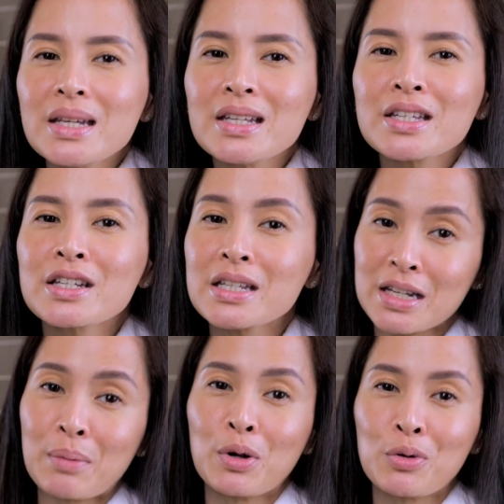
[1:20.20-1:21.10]
easy to
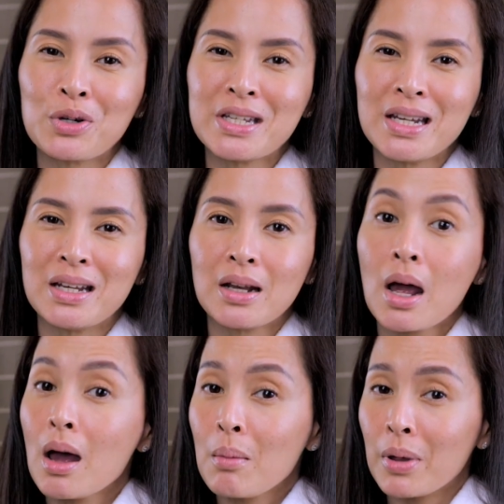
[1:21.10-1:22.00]
skip your routine.
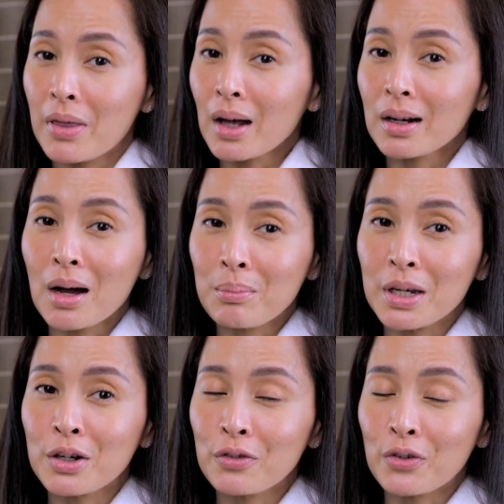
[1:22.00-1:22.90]
But that can't be
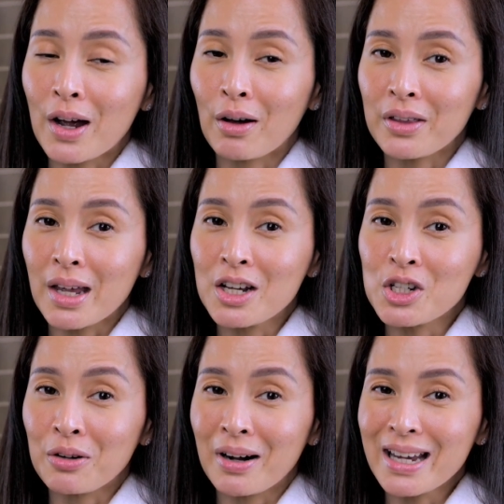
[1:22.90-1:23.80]
good for healthy
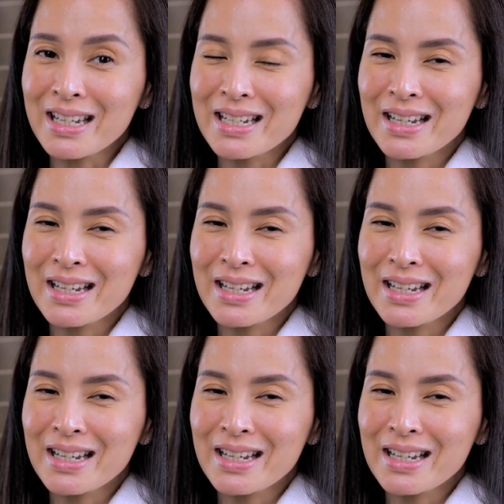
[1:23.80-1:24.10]
aging, right?